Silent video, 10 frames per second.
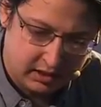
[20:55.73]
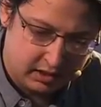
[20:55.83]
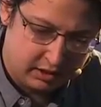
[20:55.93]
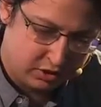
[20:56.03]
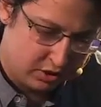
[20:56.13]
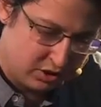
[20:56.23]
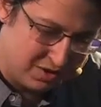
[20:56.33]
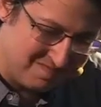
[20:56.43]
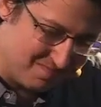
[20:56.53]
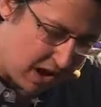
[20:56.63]
is,
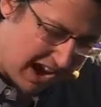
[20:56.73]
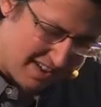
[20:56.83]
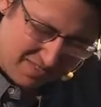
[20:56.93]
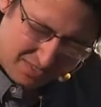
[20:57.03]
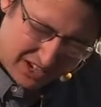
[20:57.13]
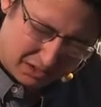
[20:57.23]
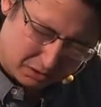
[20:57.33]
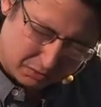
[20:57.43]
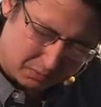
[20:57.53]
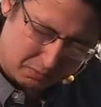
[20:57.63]
I
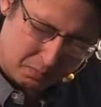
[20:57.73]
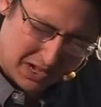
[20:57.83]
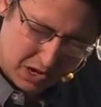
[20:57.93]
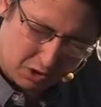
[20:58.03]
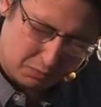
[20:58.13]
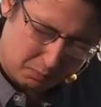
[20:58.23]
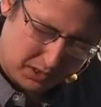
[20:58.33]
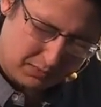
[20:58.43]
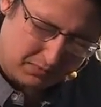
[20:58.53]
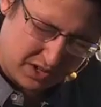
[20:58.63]
feel, may not
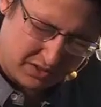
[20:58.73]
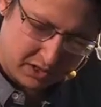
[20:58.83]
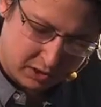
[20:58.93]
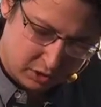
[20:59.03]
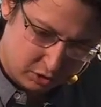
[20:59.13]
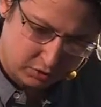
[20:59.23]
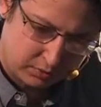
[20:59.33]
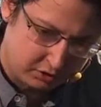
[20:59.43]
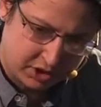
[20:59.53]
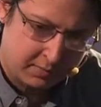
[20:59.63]
be very
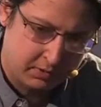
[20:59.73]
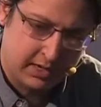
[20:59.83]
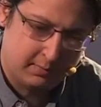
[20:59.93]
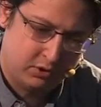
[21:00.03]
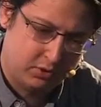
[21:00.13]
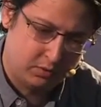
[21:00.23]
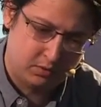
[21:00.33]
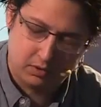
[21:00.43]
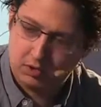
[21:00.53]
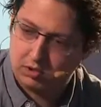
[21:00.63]
useful sometimes
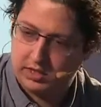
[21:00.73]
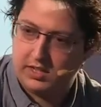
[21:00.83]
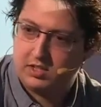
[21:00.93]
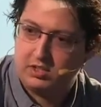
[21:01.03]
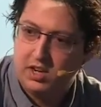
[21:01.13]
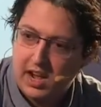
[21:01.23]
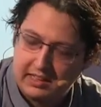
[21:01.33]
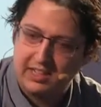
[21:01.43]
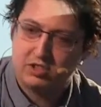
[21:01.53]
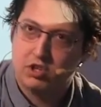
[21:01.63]
to the organizer. At
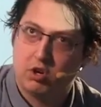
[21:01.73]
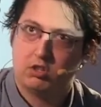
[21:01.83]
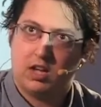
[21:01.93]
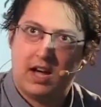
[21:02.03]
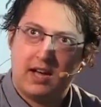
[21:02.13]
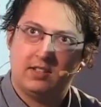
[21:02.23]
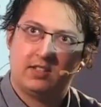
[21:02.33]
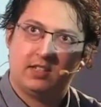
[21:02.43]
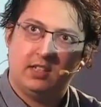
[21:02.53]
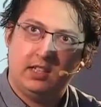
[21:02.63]
least not
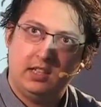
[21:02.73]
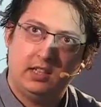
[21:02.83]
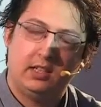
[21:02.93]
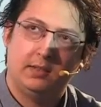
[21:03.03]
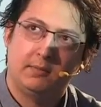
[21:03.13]
as an